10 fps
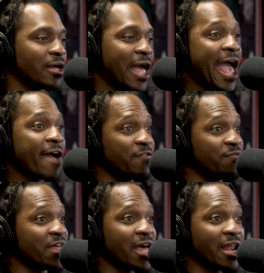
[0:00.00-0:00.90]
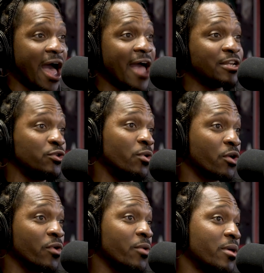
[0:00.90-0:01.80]
Half of that I do
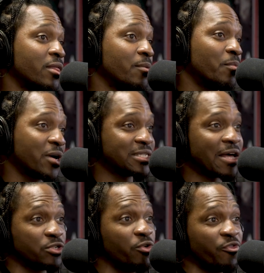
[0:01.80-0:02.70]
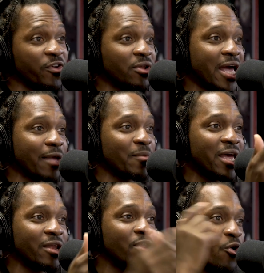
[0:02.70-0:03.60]
agree with, because I do feel like,
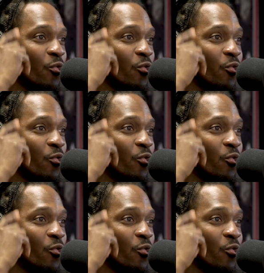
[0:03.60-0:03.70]
man,